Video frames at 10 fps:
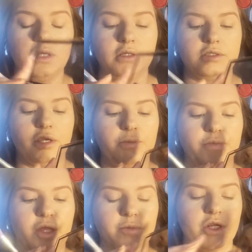So
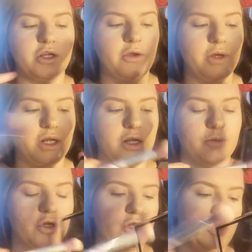I'm gonna go in and I'm
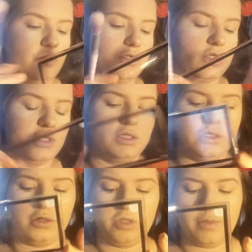gonna use, this is on the